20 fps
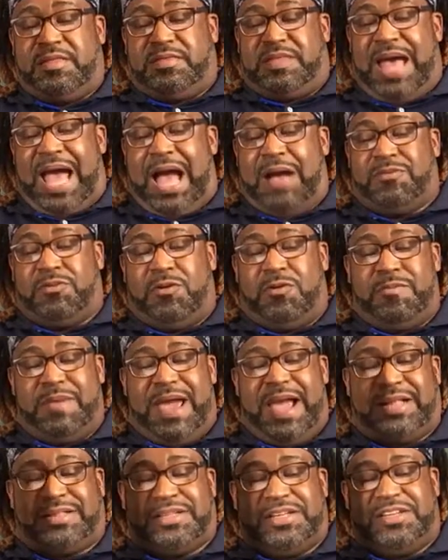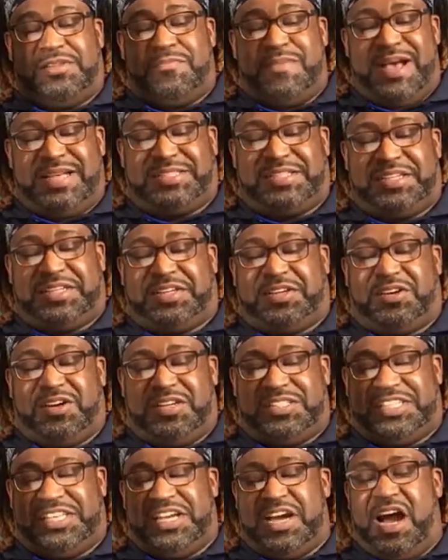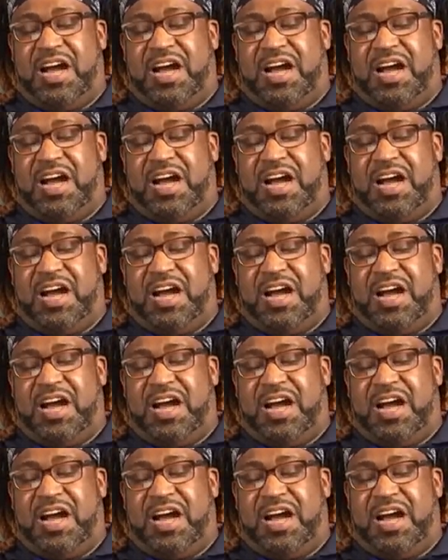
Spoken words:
That will make the domestic currency